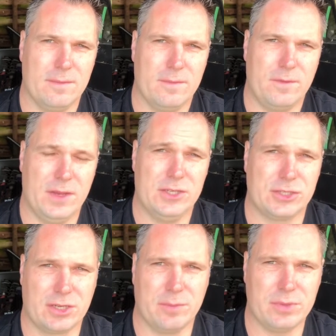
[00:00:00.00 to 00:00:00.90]

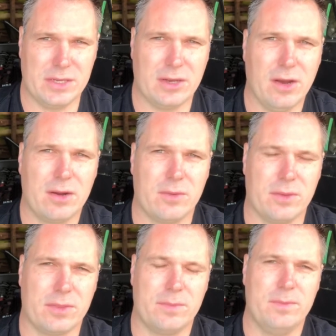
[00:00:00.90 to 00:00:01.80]
finish a complete car
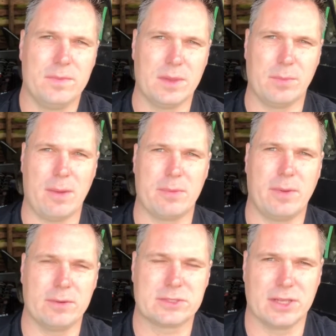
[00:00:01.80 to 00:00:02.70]
with the proper
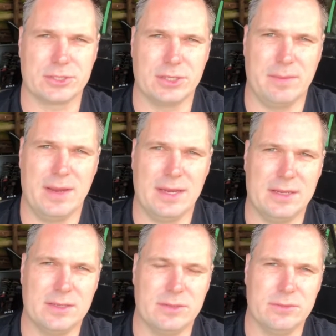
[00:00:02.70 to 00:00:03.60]
part selection I may
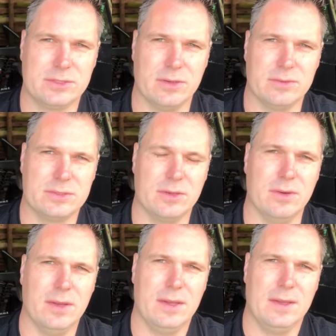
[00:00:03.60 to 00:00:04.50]
need to do so.
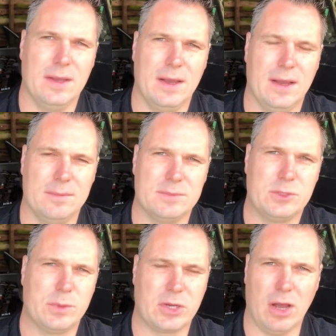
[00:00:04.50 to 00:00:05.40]
So
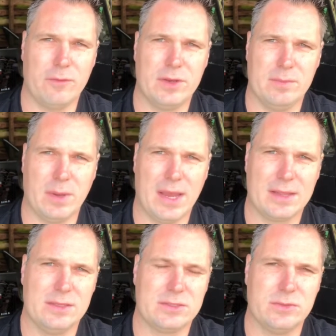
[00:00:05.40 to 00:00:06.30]
super confident in
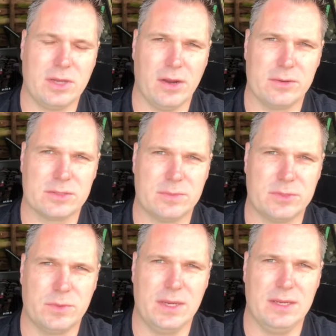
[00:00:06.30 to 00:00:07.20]
buying these 2 cars.
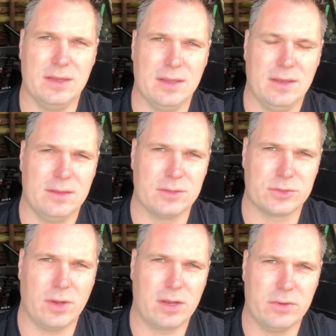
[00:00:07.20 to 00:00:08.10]
Between the
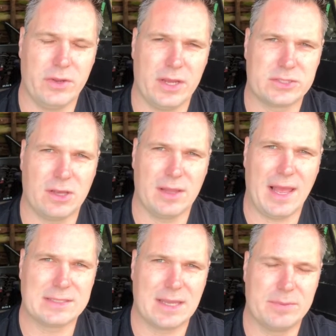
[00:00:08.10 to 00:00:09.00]
Scirocco you guys saw
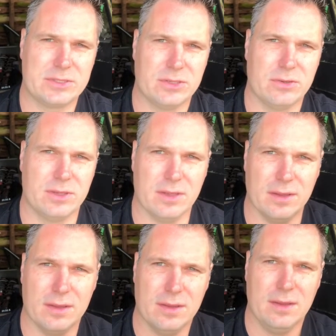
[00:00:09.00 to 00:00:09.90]
last episode and
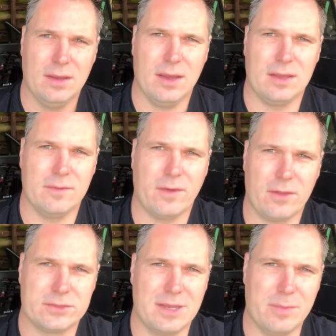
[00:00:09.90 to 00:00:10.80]
the
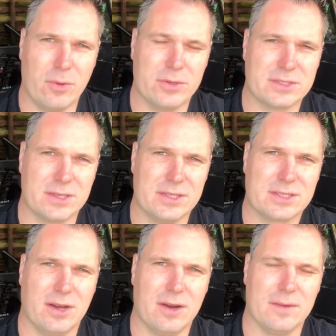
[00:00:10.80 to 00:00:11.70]
Father's Day bonus of this
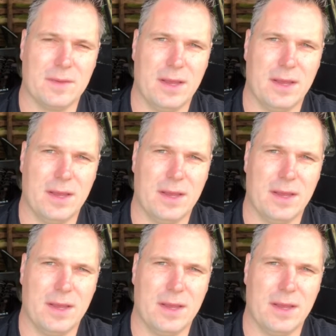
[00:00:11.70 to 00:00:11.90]
car,